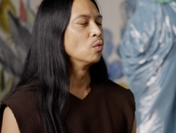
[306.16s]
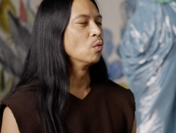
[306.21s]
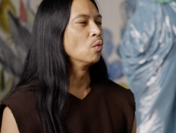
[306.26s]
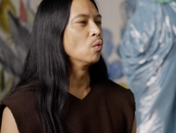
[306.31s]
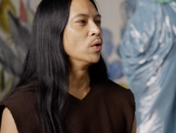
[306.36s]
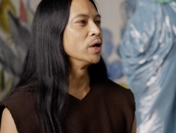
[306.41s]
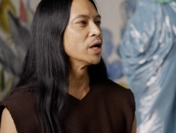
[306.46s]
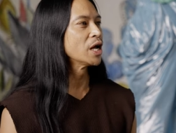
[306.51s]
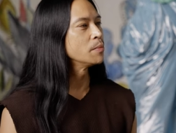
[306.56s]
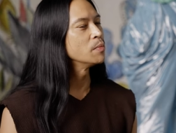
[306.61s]

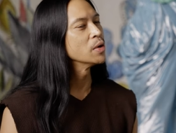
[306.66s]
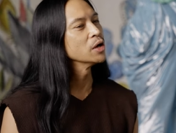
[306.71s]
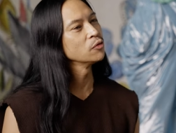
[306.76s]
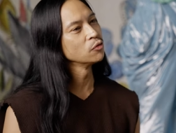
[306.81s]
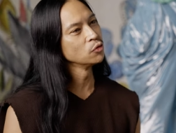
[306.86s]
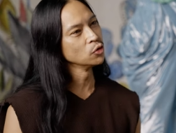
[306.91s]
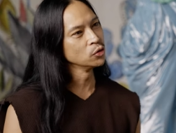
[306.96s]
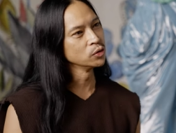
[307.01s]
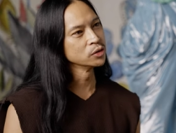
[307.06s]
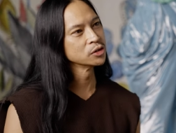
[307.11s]
when I met
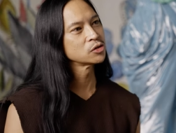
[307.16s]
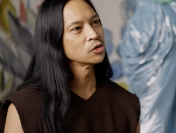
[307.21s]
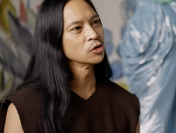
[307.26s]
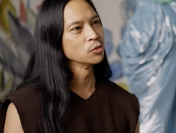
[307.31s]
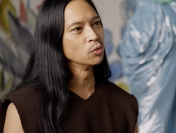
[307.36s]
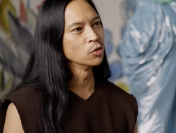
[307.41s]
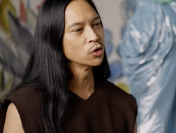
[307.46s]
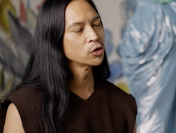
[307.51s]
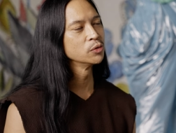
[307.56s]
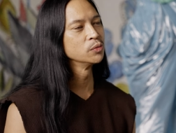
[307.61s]
Ru and
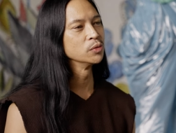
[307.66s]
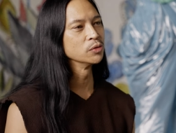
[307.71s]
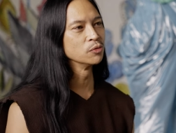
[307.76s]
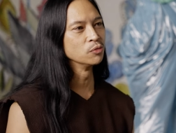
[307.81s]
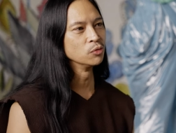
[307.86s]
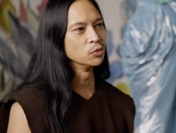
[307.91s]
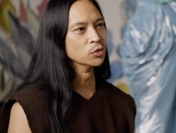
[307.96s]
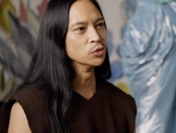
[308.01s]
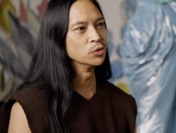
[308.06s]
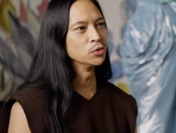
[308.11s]
started working with
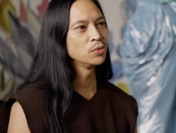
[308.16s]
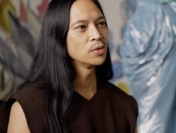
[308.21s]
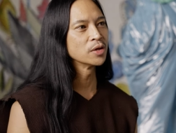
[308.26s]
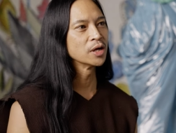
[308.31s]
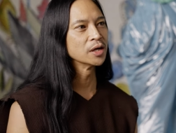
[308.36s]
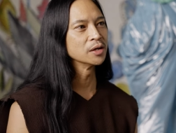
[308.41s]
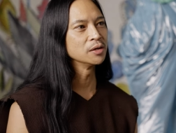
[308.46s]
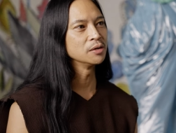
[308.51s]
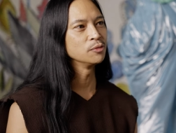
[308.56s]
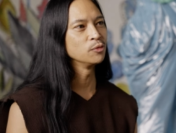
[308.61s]
Ru,
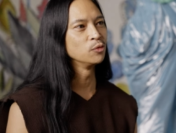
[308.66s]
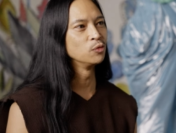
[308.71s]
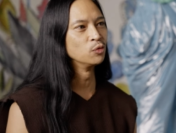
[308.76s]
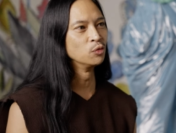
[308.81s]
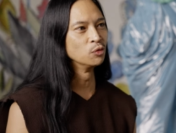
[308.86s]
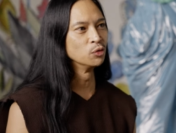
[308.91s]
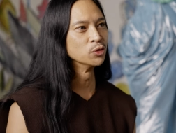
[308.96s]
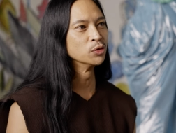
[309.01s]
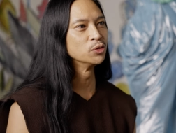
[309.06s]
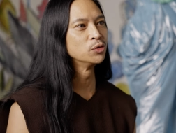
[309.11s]
that
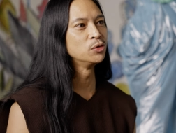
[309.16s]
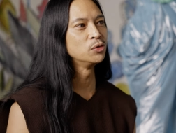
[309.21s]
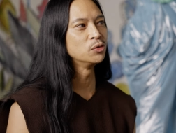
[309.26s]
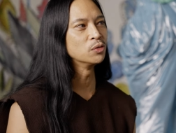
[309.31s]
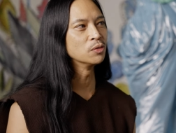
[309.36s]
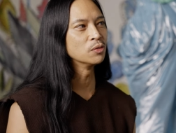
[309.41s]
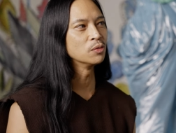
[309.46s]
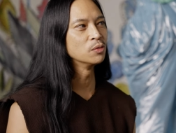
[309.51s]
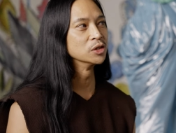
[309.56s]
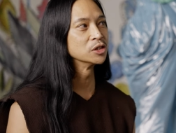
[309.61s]
Ru
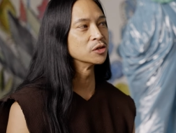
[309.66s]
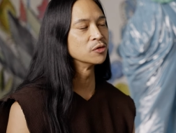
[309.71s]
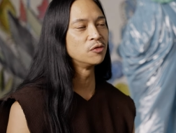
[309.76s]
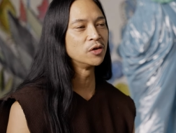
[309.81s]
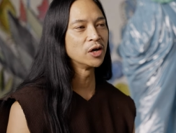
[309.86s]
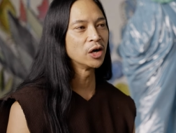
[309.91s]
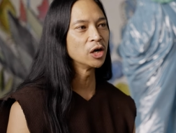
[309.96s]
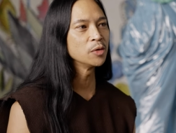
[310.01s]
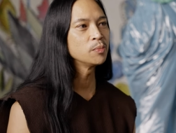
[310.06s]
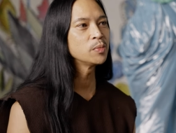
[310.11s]
was a
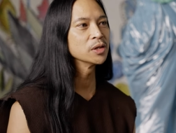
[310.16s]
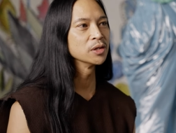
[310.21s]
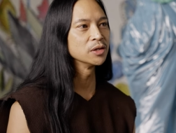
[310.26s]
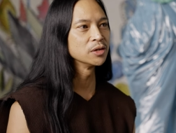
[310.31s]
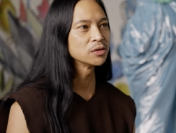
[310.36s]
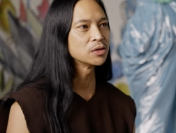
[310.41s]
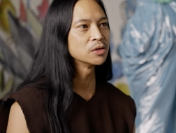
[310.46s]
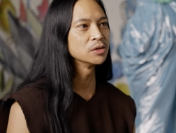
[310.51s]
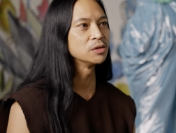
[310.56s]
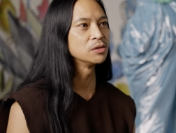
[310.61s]
very
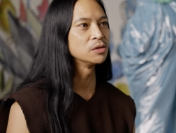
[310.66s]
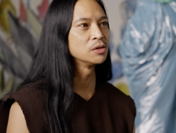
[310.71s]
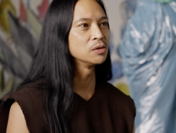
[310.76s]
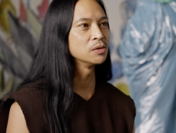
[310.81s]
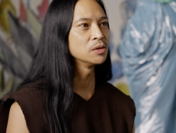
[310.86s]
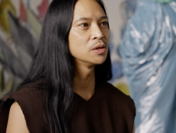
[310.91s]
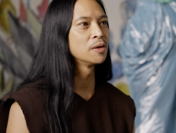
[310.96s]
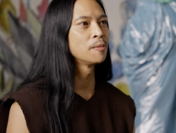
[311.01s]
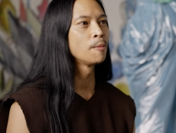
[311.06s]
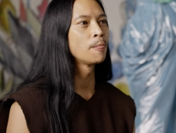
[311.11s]

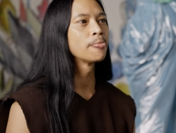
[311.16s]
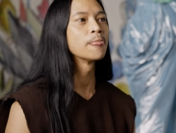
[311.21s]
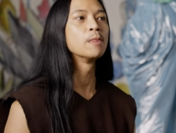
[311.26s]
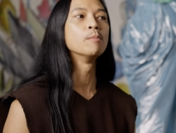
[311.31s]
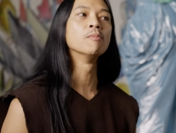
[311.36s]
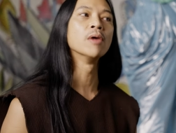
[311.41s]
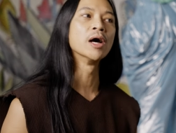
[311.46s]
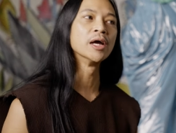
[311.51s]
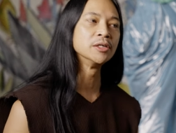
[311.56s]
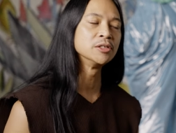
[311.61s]
political
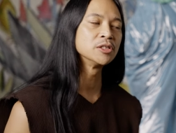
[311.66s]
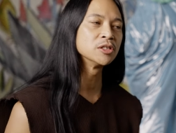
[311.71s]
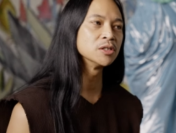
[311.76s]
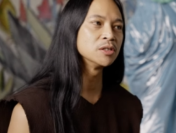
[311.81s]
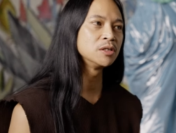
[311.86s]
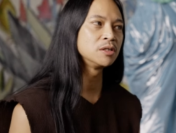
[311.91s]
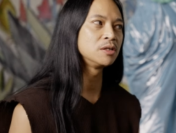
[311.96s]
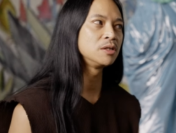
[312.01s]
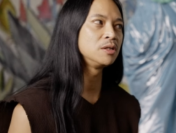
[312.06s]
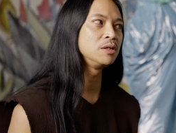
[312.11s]

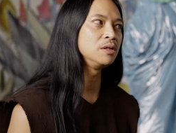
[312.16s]
minded